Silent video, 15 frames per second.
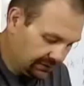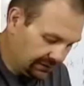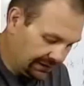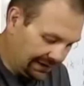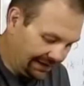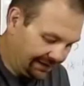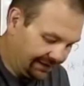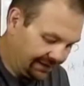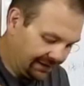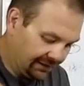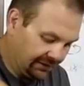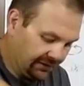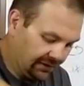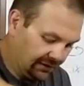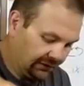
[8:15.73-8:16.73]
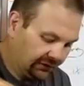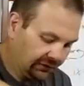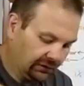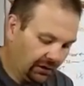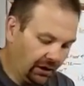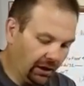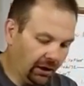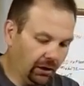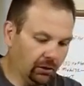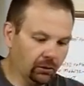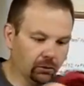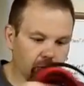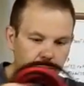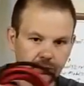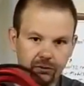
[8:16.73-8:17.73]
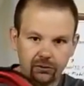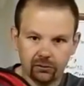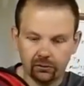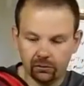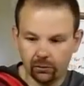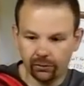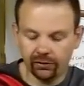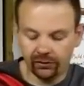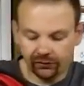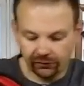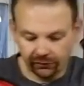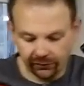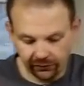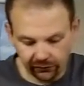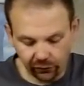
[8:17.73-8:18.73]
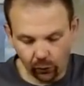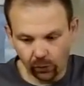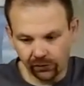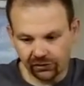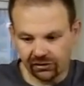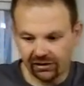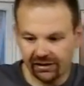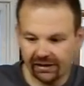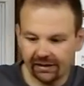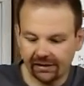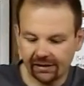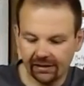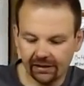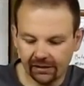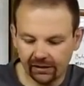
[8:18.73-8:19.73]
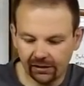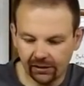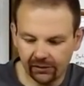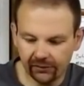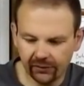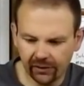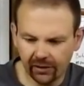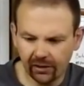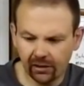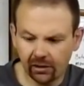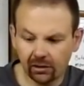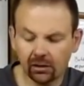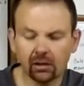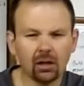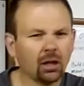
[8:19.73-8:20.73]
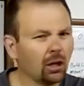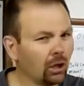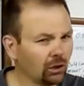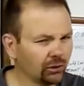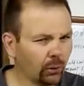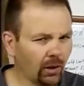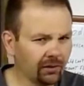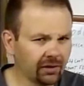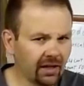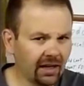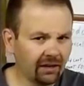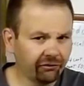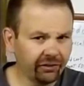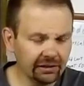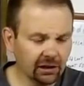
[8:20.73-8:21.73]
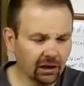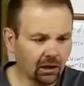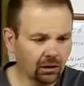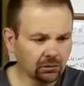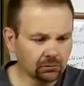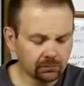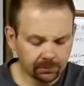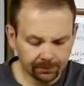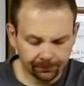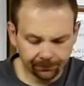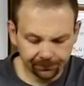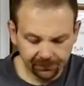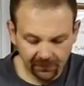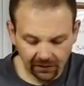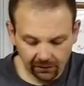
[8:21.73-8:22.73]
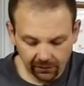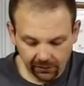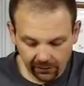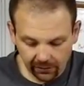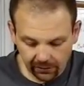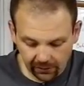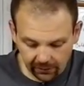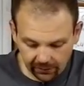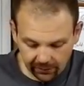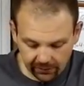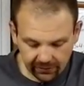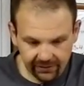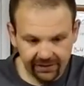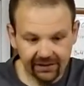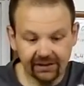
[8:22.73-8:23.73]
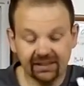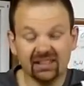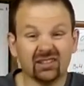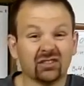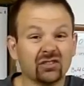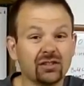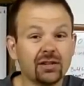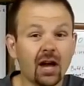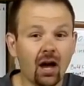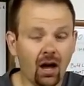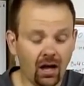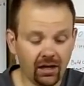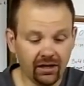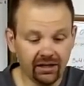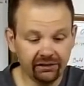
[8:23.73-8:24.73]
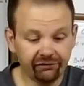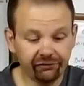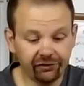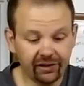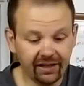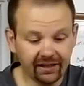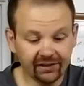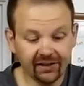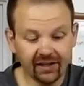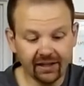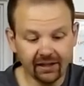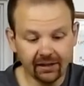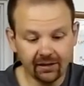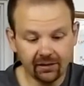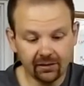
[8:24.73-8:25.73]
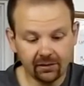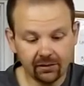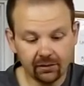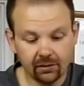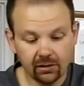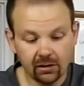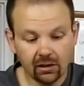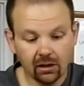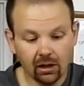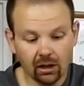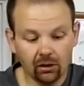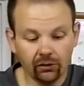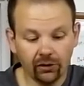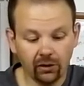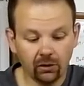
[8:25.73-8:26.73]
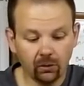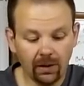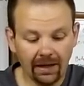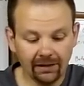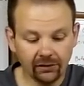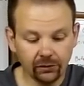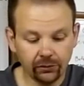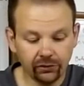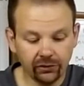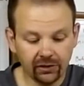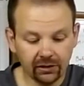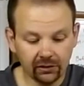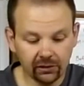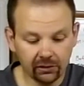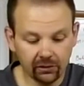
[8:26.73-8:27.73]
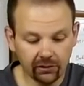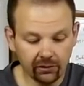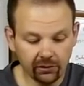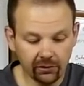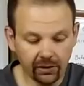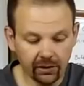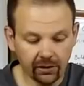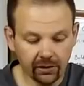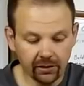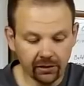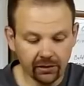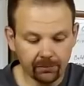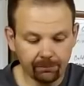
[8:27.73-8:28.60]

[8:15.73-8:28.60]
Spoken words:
think this hose, or the torch lead, is 12.5 feet long. It is not a flex head, although I do think, I